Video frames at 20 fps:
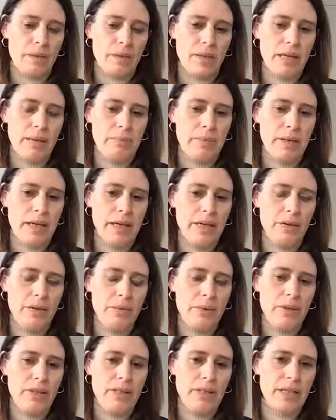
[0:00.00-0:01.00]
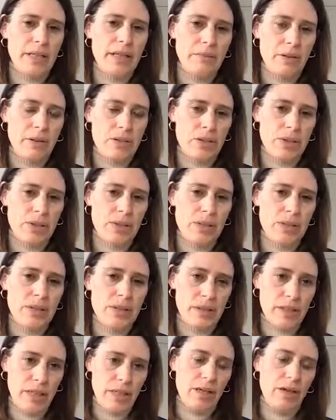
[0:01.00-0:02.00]
kept in mind when dealing with
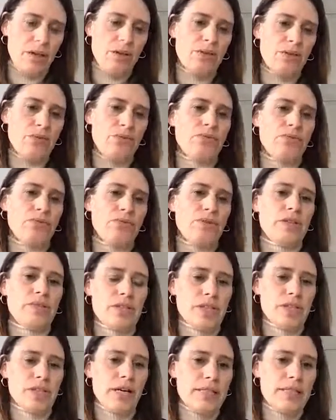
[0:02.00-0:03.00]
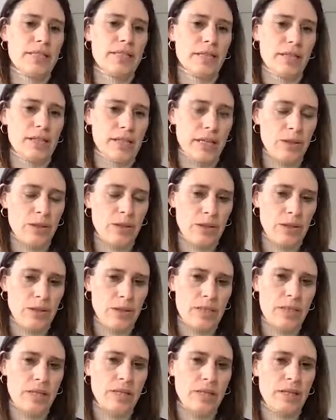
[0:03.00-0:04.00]
children with childhood
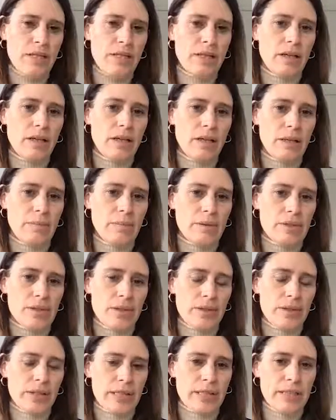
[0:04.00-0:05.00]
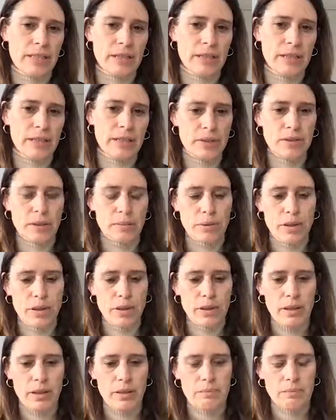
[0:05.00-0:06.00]
onset Leber's hereditary optic
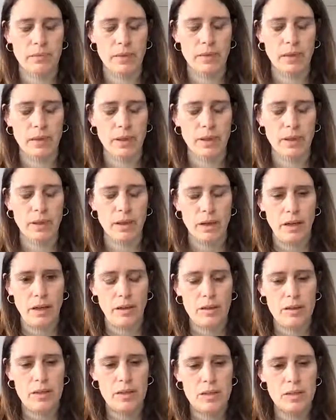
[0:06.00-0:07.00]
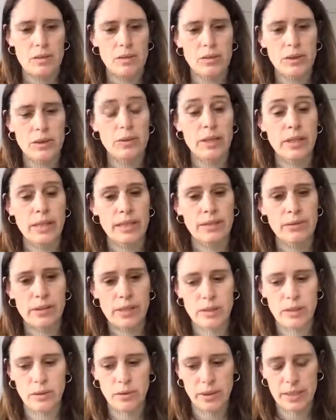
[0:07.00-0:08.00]
neuropathy. Also,
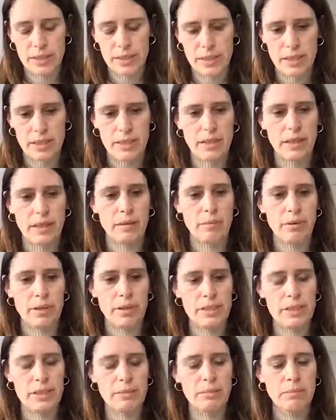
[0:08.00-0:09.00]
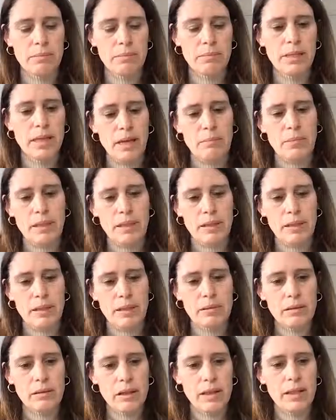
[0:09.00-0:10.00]
unilateral courses are possible, but the
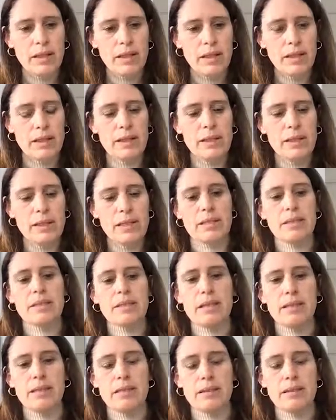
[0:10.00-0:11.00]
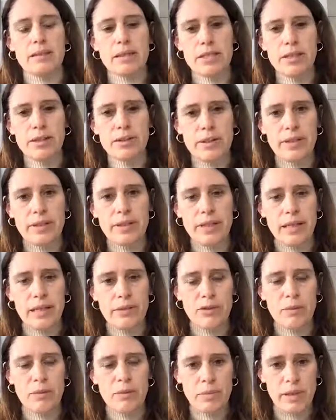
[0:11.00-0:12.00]
good thing is that the children have
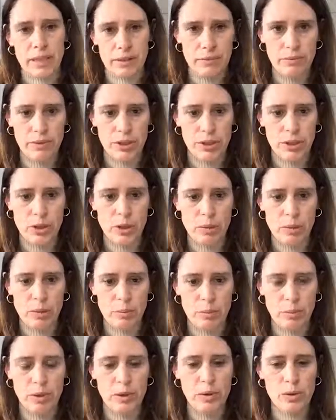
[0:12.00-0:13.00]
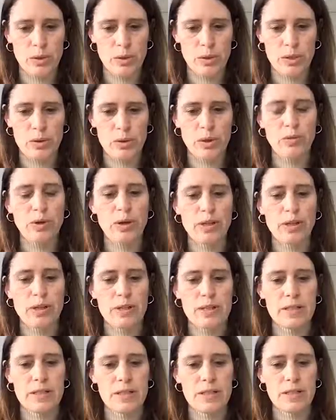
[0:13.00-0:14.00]
a better visual prognosis overall.
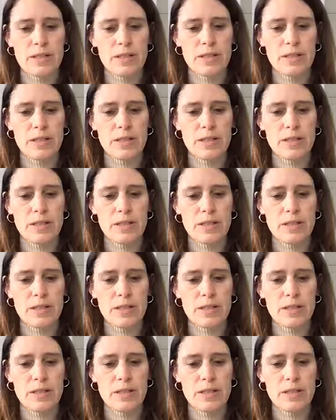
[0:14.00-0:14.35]
So